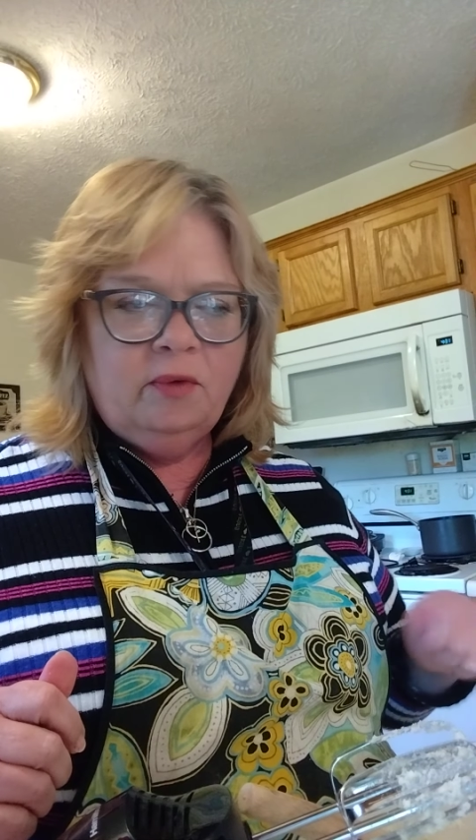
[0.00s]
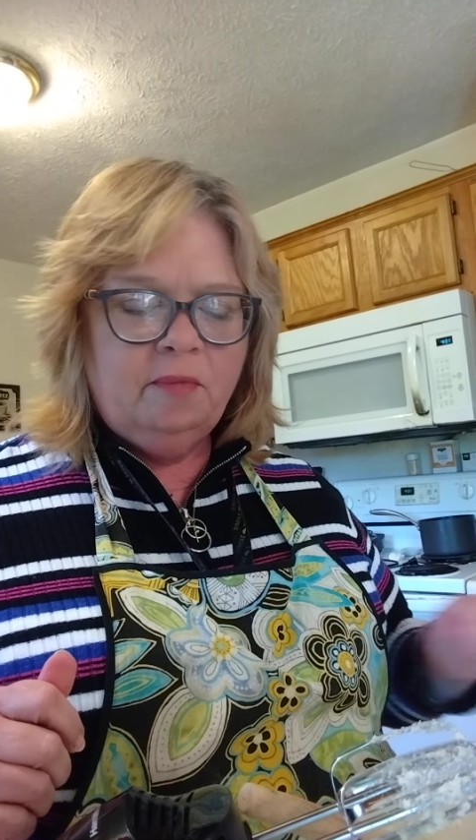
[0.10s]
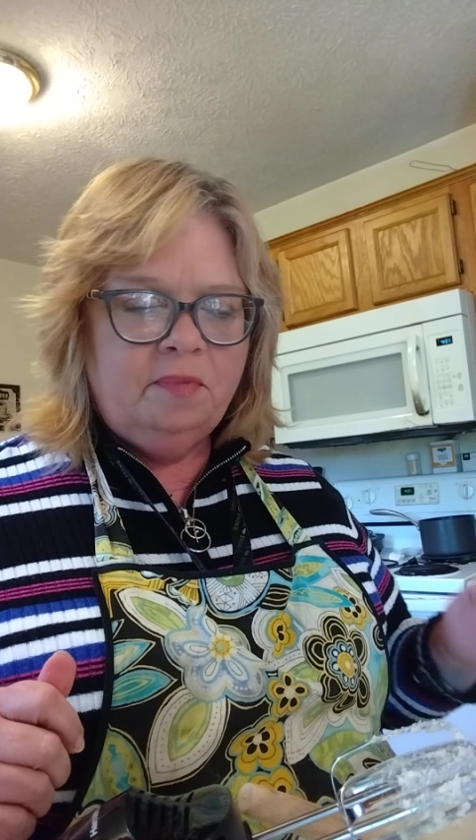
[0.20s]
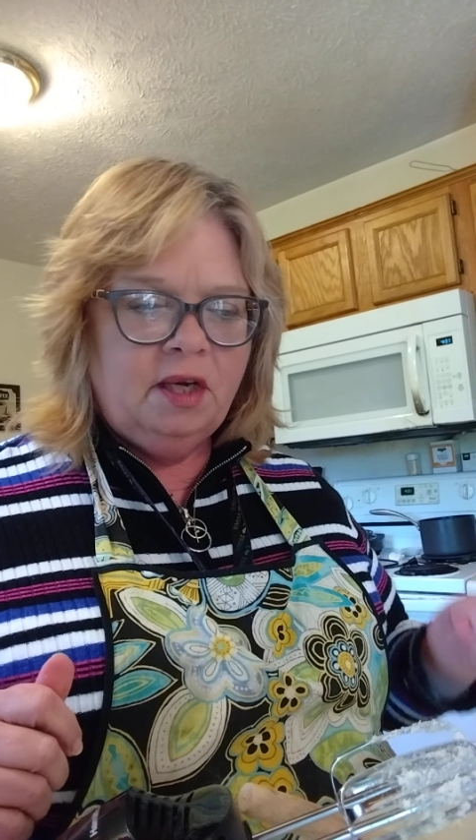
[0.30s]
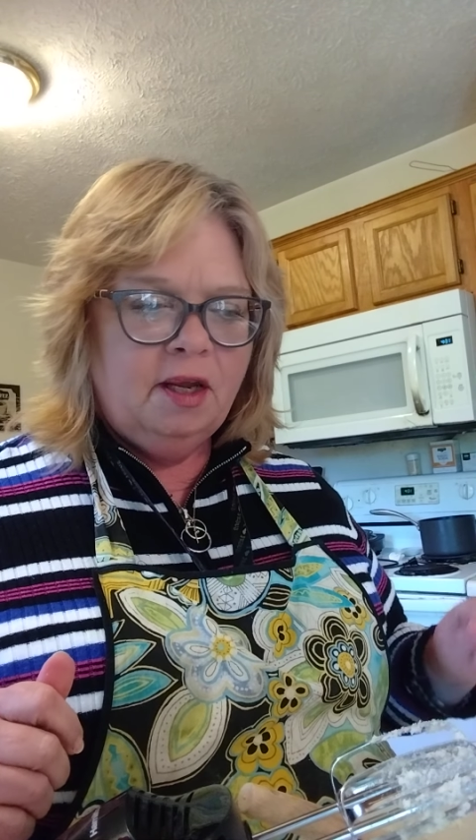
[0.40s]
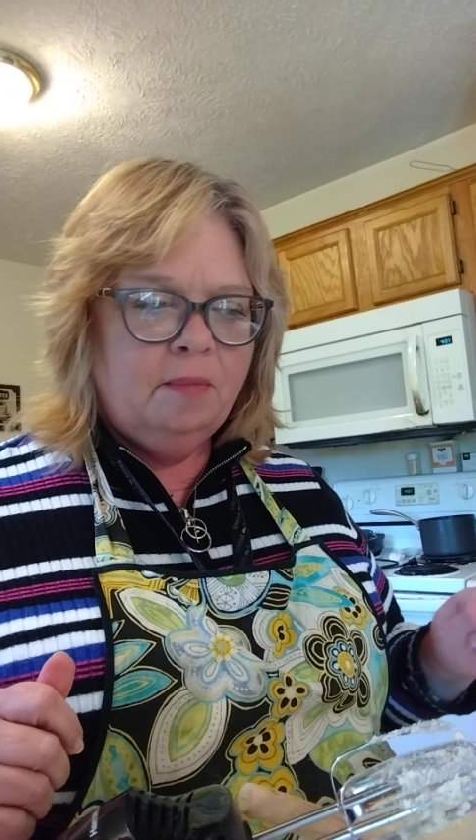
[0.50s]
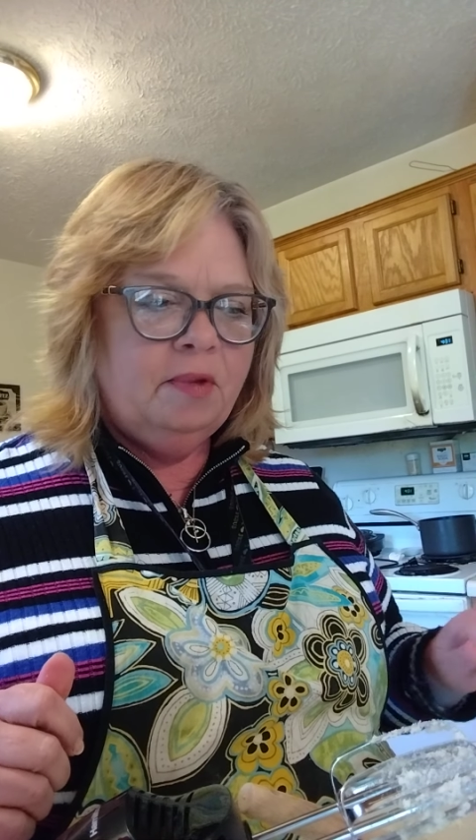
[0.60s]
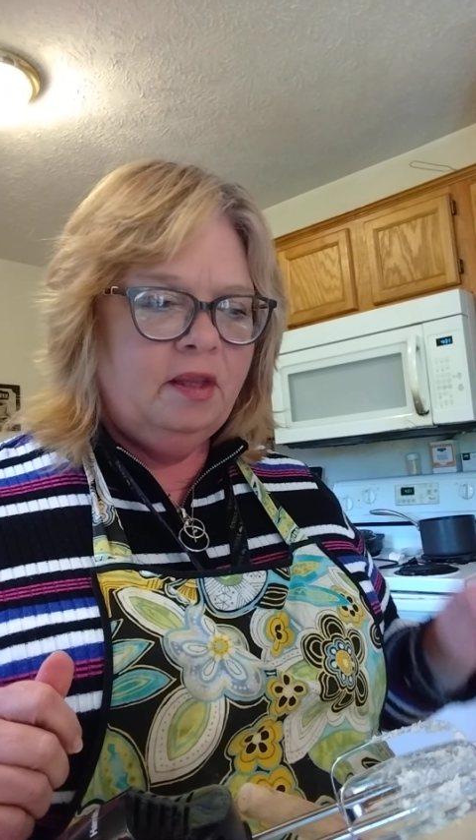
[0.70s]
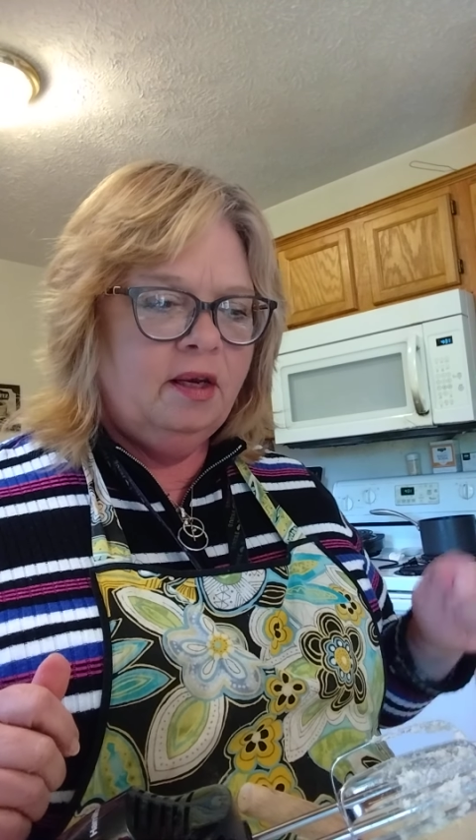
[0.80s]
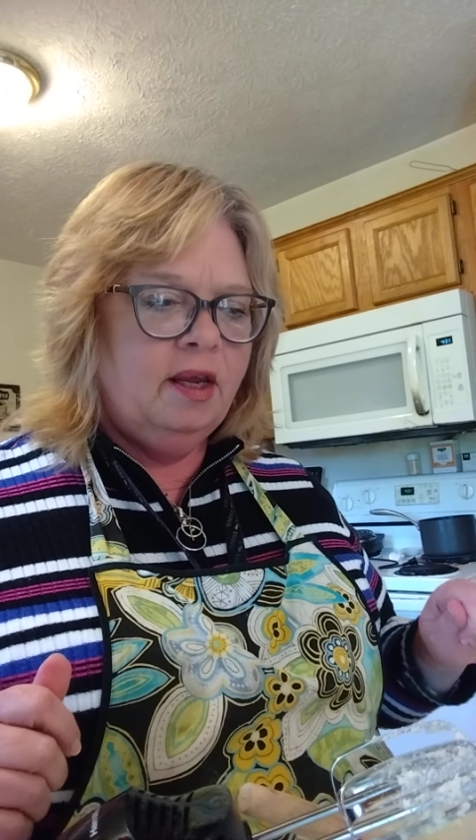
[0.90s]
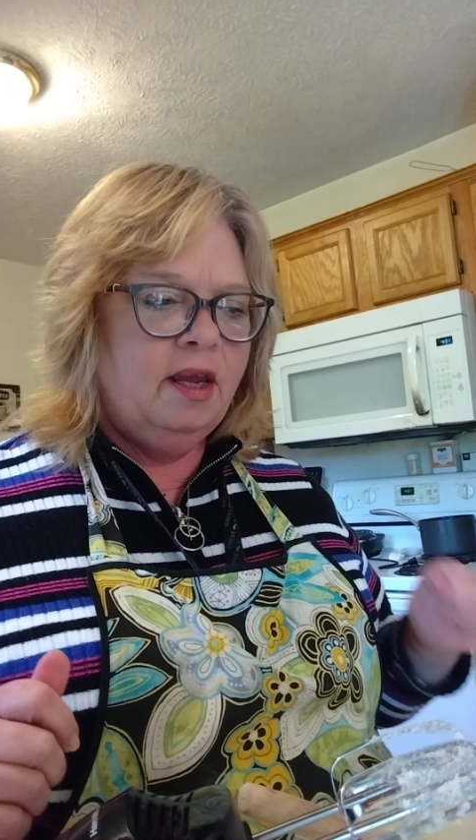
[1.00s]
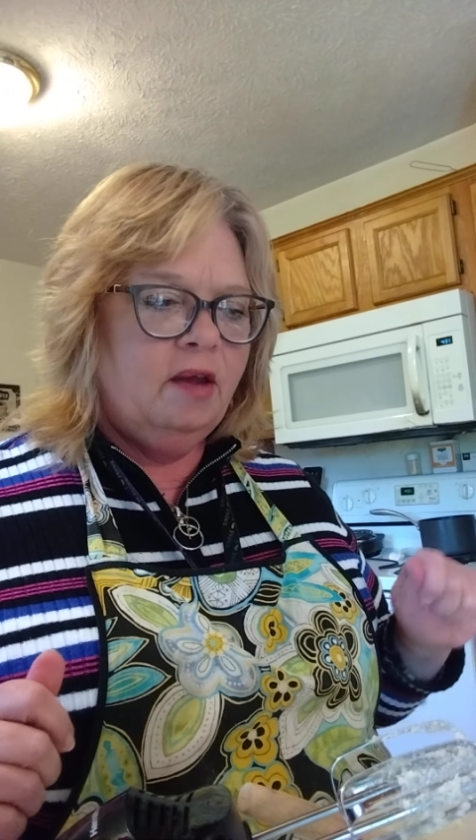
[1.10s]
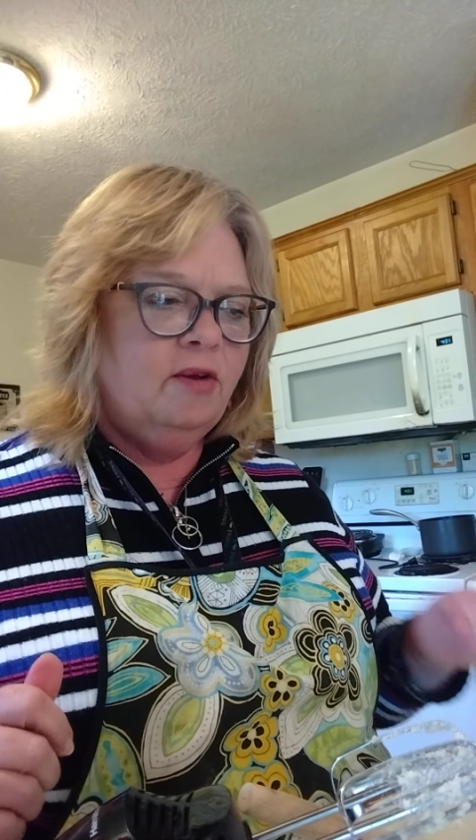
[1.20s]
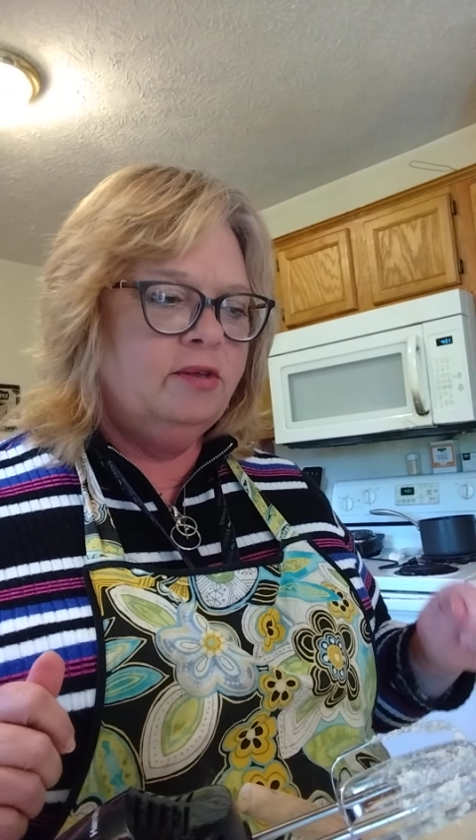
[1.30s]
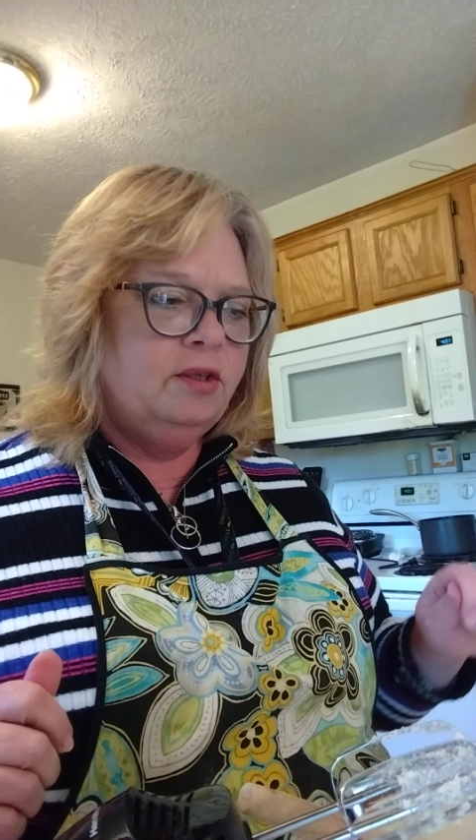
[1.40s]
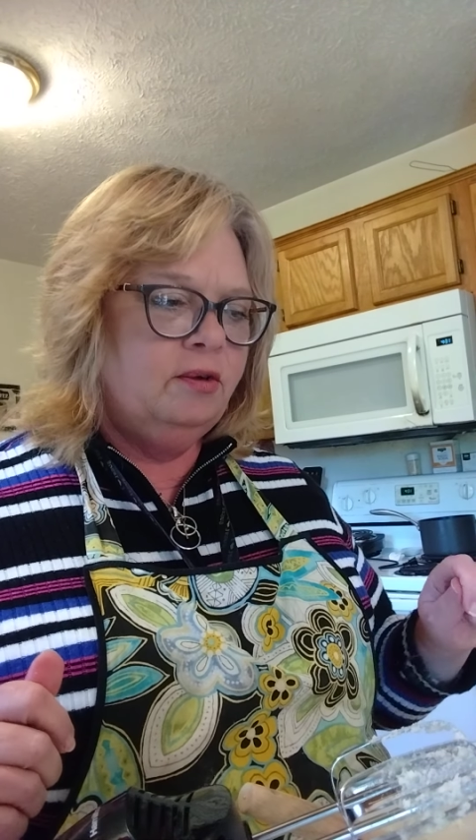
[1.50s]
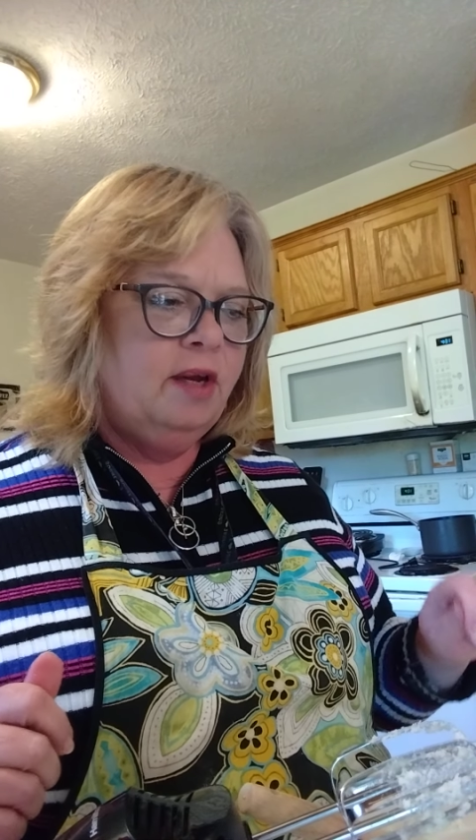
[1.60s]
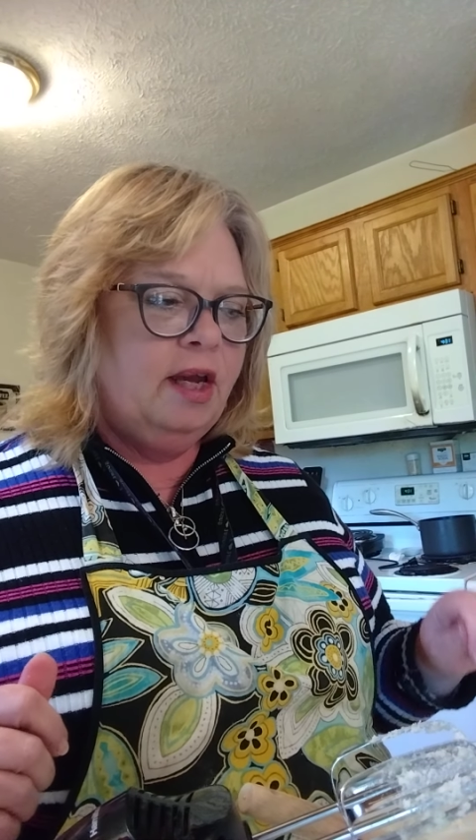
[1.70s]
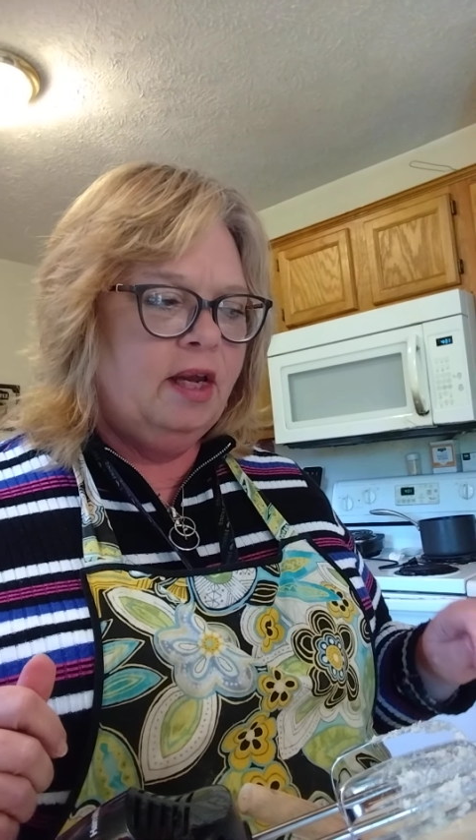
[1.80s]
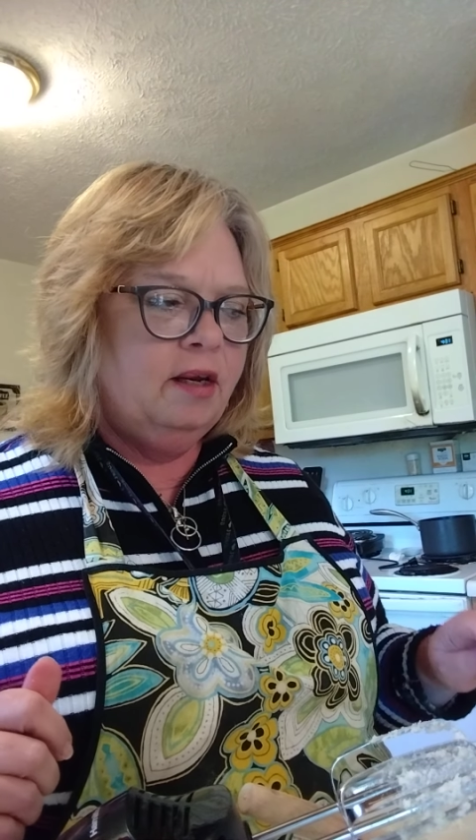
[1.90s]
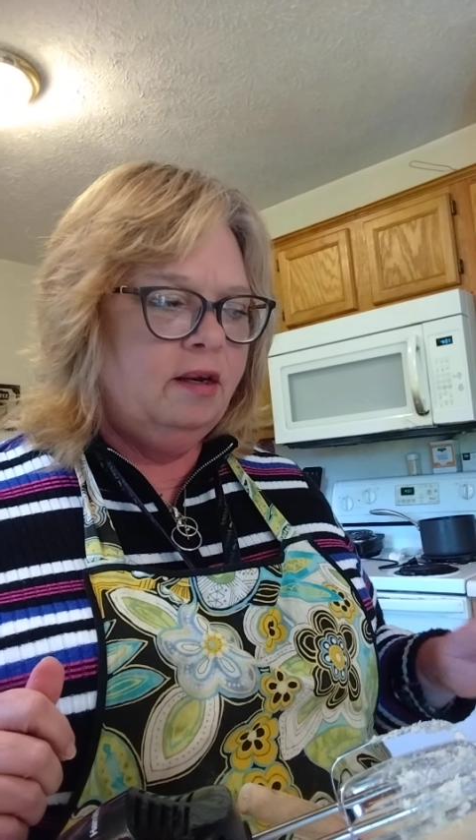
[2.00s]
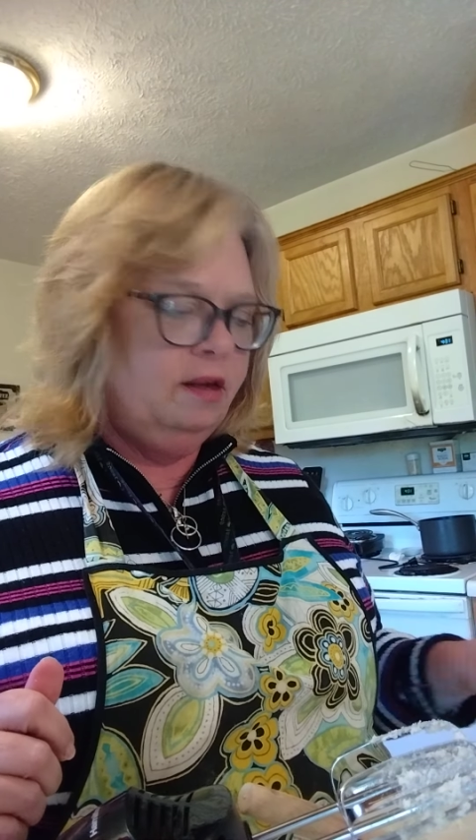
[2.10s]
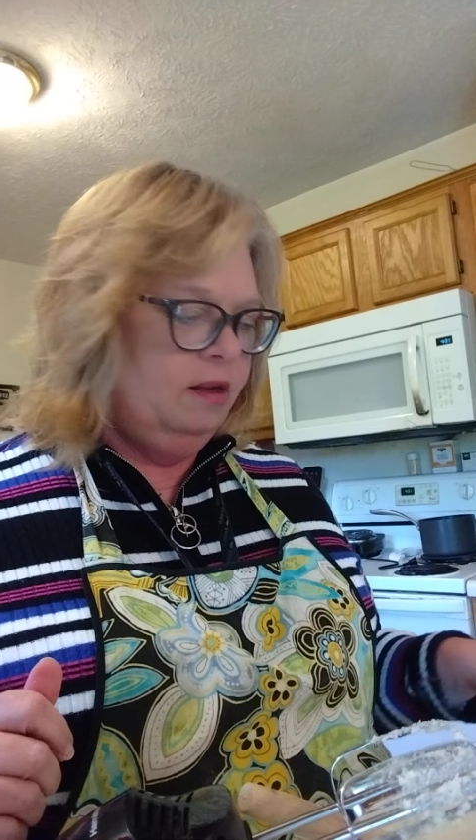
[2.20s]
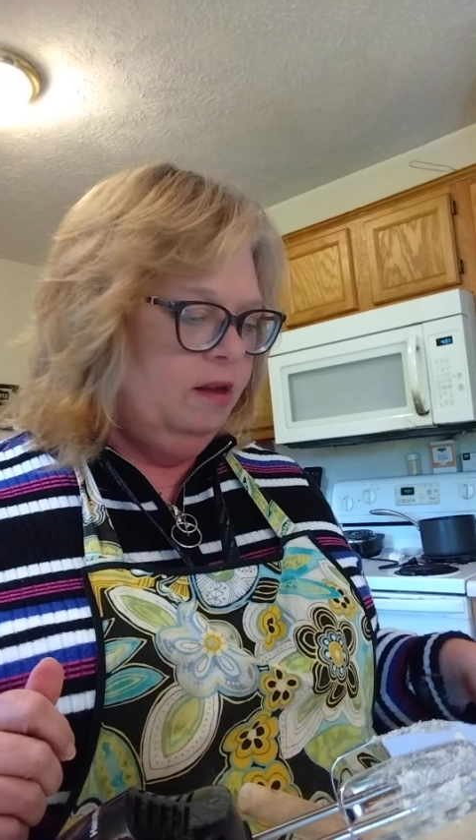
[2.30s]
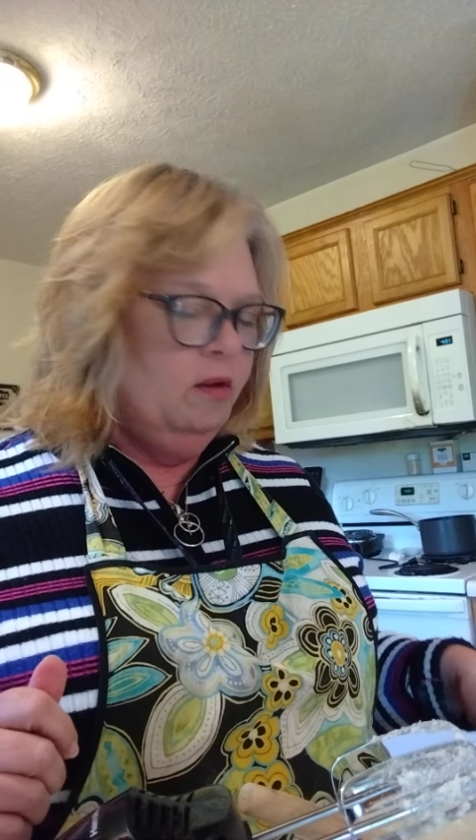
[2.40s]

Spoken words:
whipped it up, and then I also added